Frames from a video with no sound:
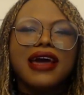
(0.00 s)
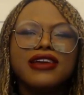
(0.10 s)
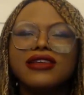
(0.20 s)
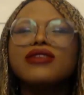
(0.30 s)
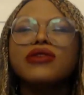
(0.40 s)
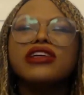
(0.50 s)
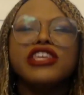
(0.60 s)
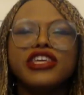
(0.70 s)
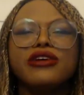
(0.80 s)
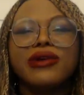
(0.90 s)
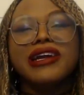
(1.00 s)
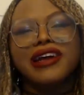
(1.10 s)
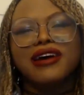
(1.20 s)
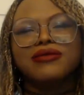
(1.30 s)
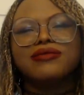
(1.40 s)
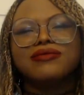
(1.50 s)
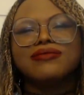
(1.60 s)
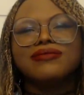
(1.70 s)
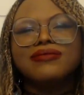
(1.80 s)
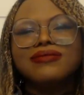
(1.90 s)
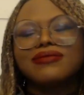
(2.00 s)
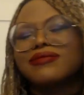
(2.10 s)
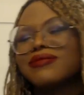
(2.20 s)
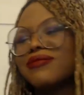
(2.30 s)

Yeah, you look really cute right now. But